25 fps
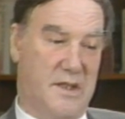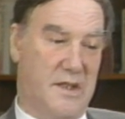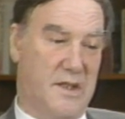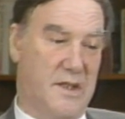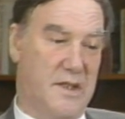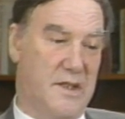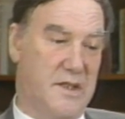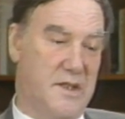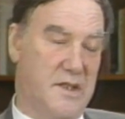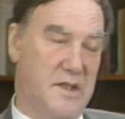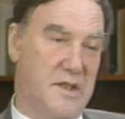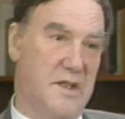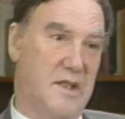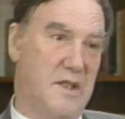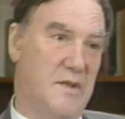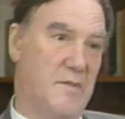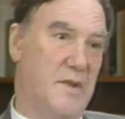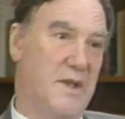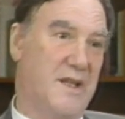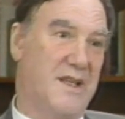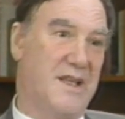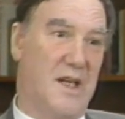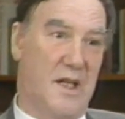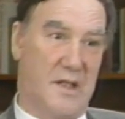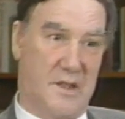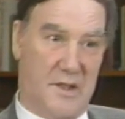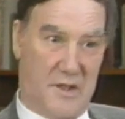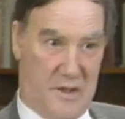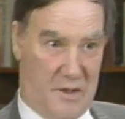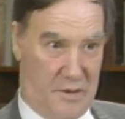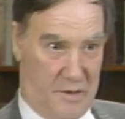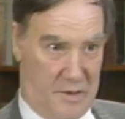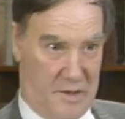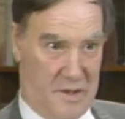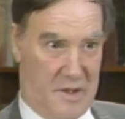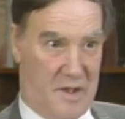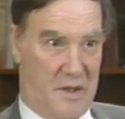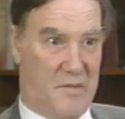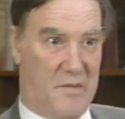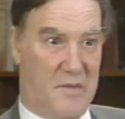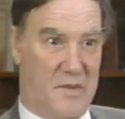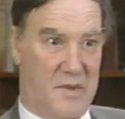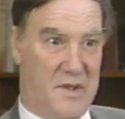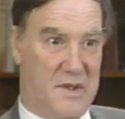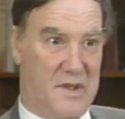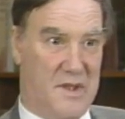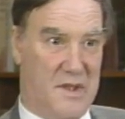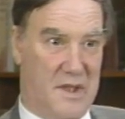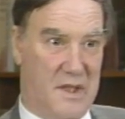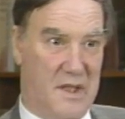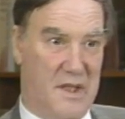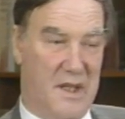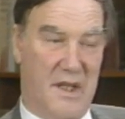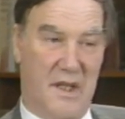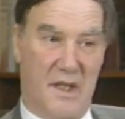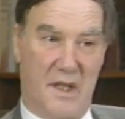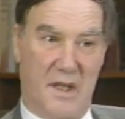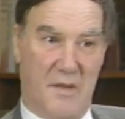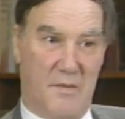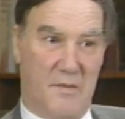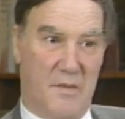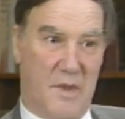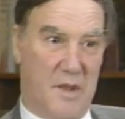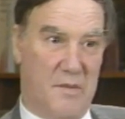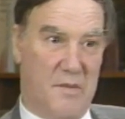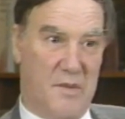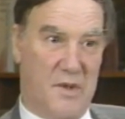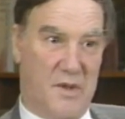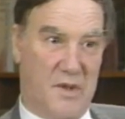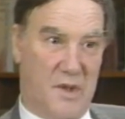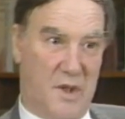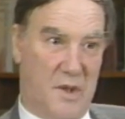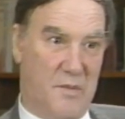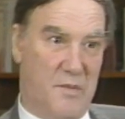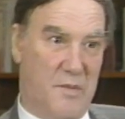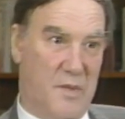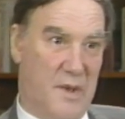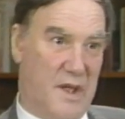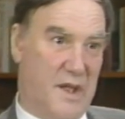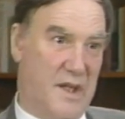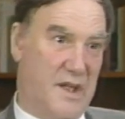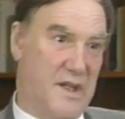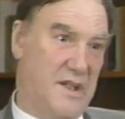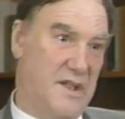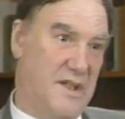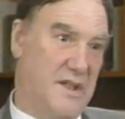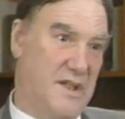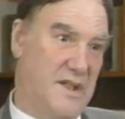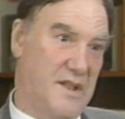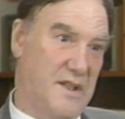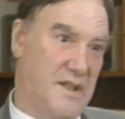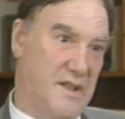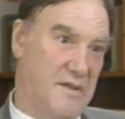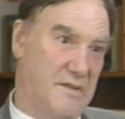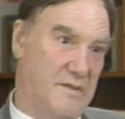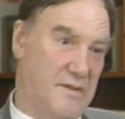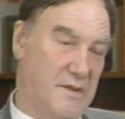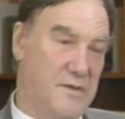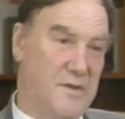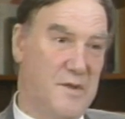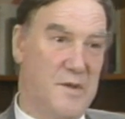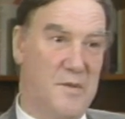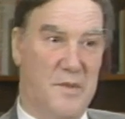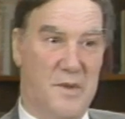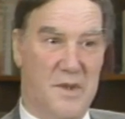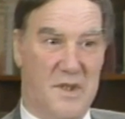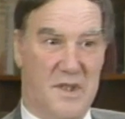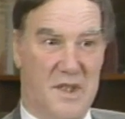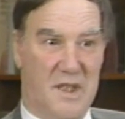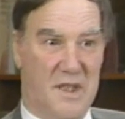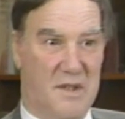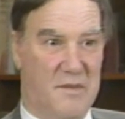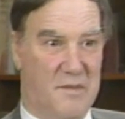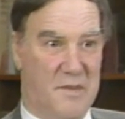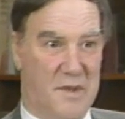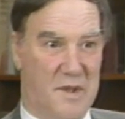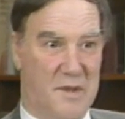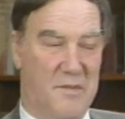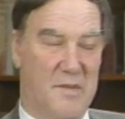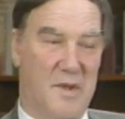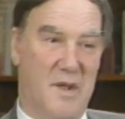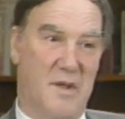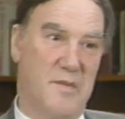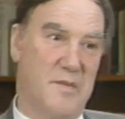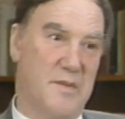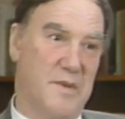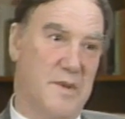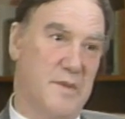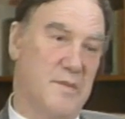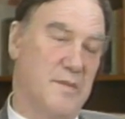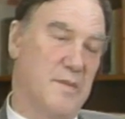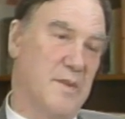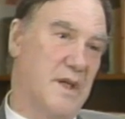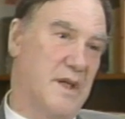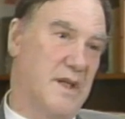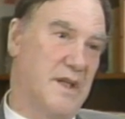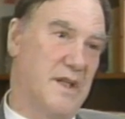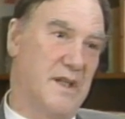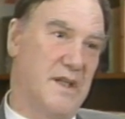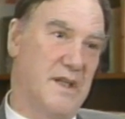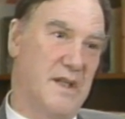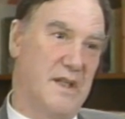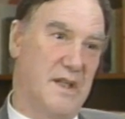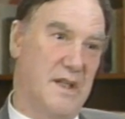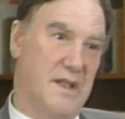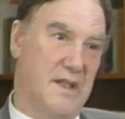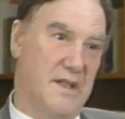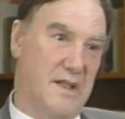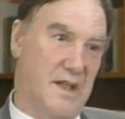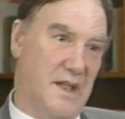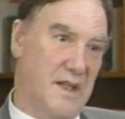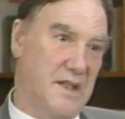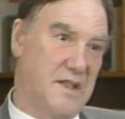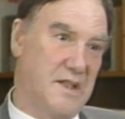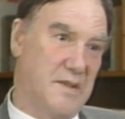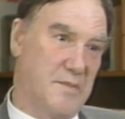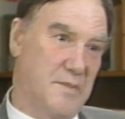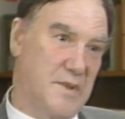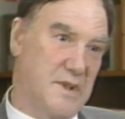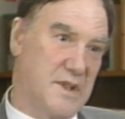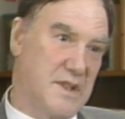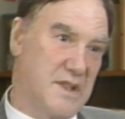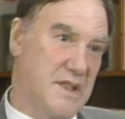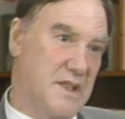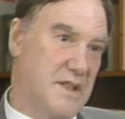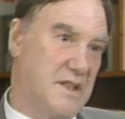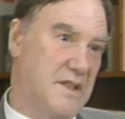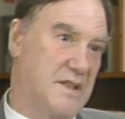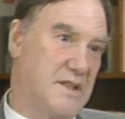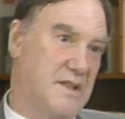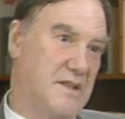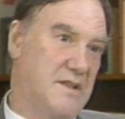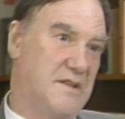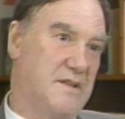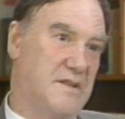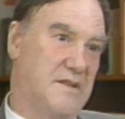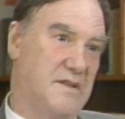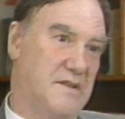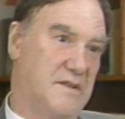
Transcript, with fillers: considerably cut those numbers maybe not by 50% but maybe by 90%.